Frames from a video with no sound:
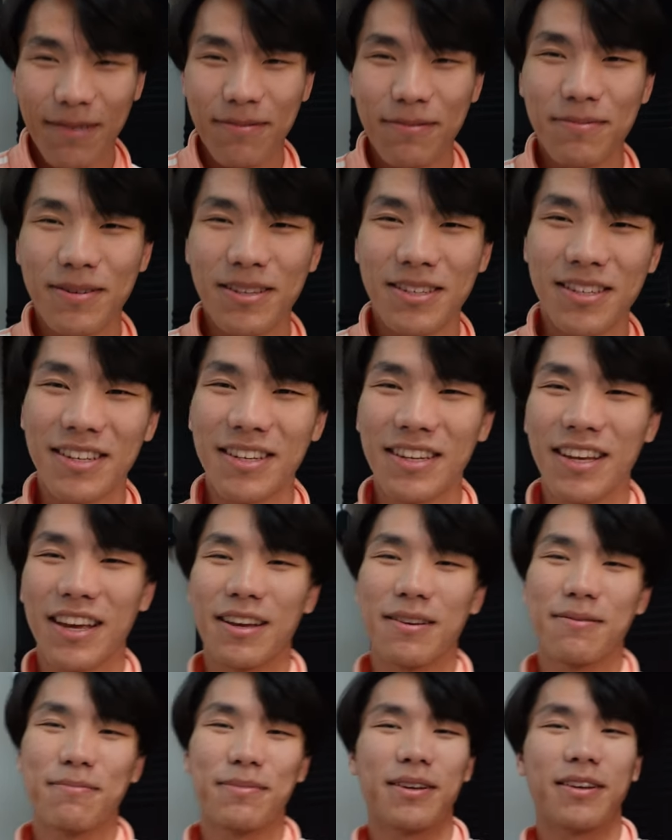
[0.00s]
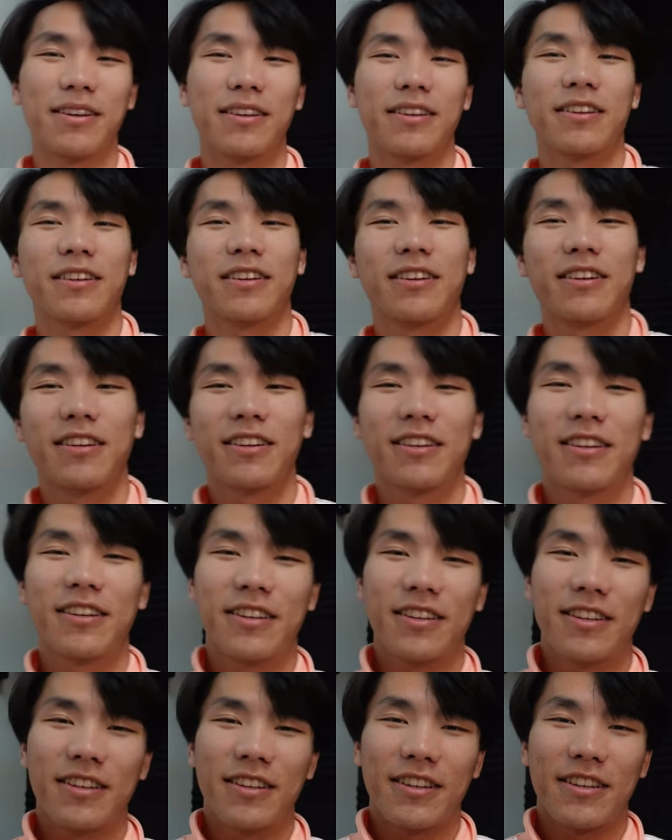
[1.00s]
I've been busy, yeah, but
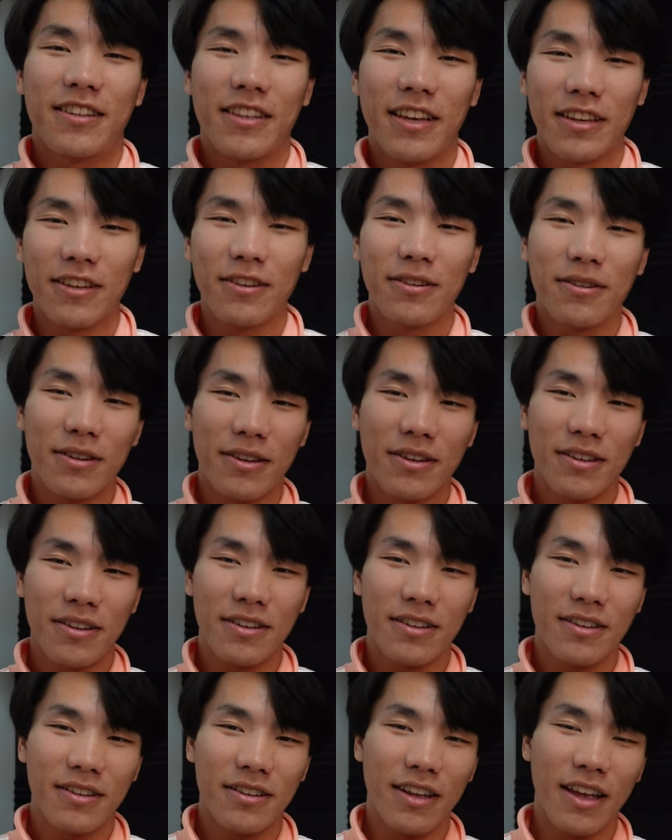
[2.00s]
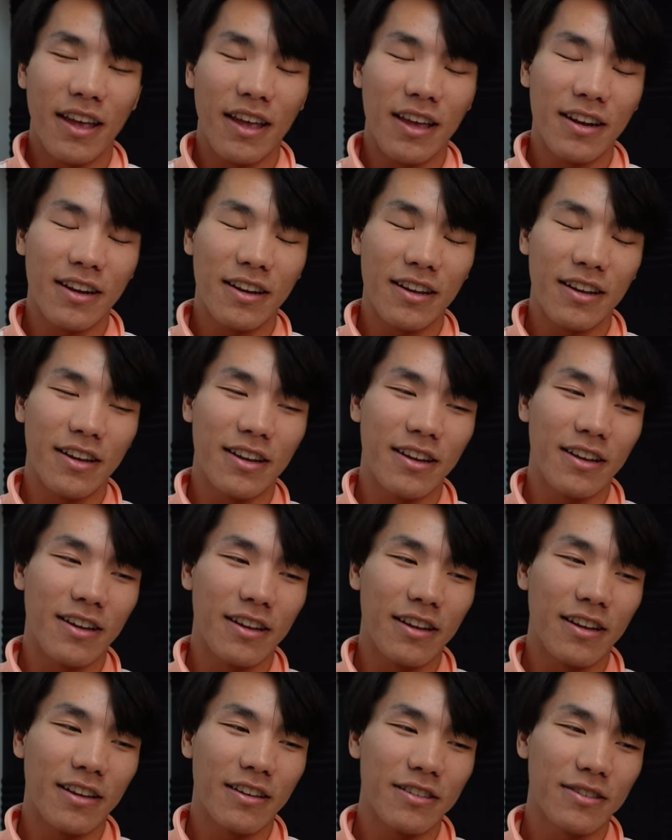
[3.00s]
thank you. And uh,
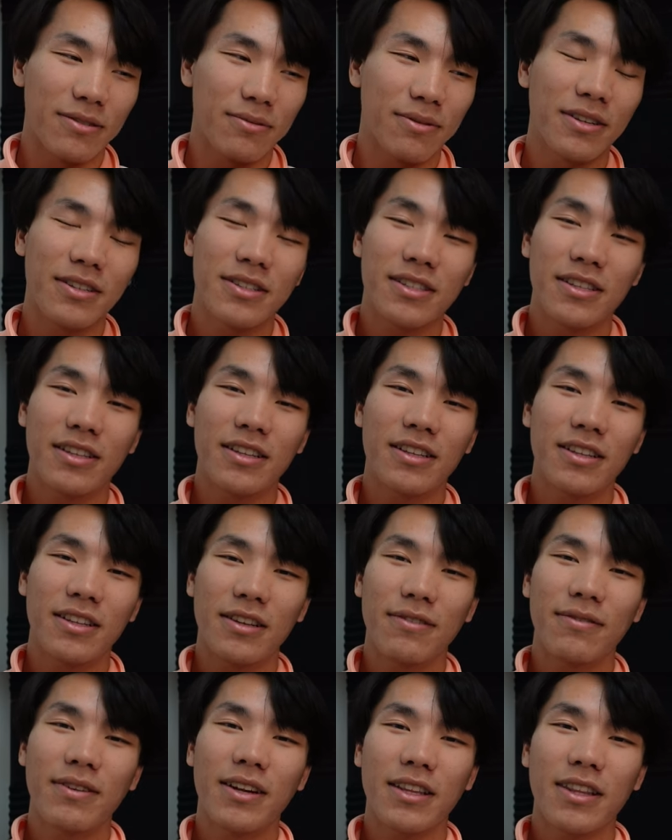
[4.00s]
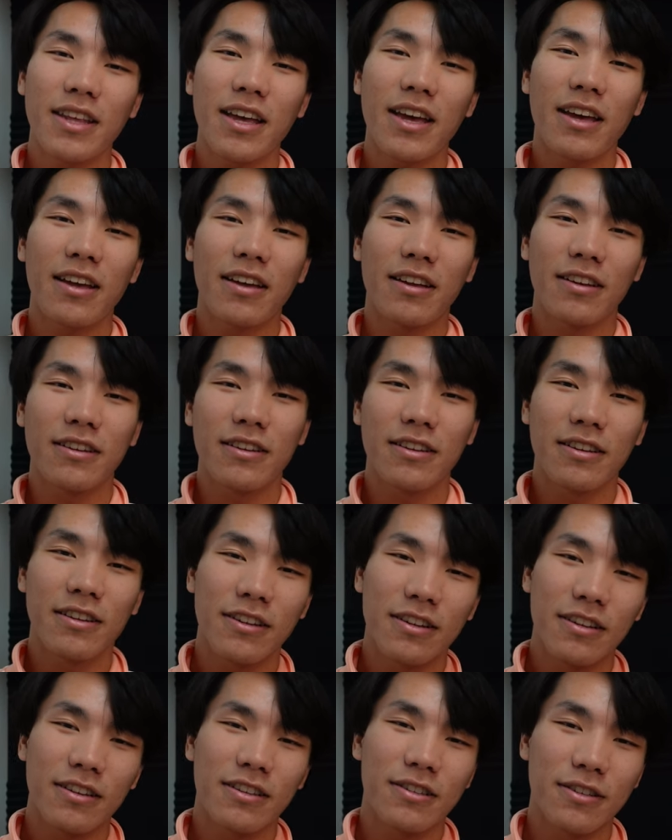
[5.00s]
just wanted to leave it at that.
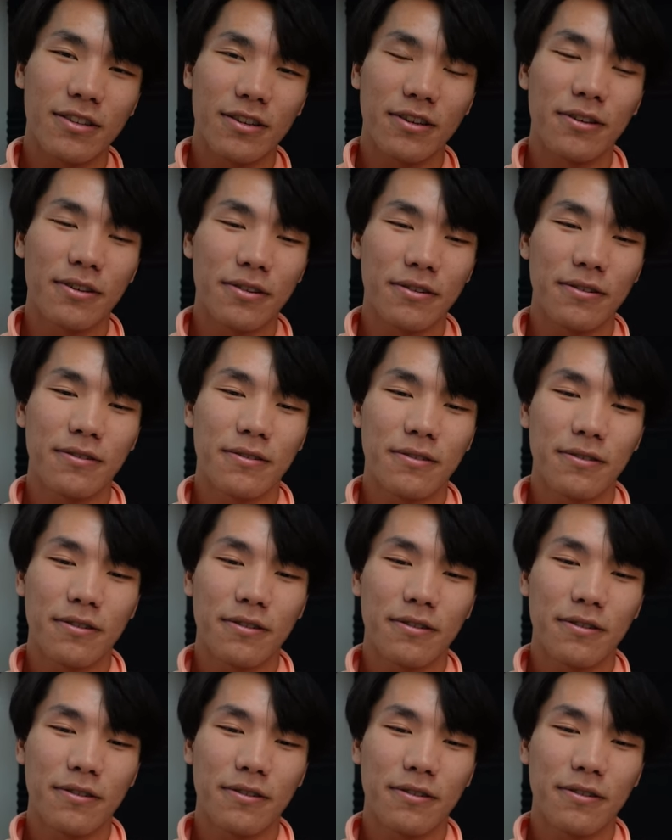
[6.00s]
So,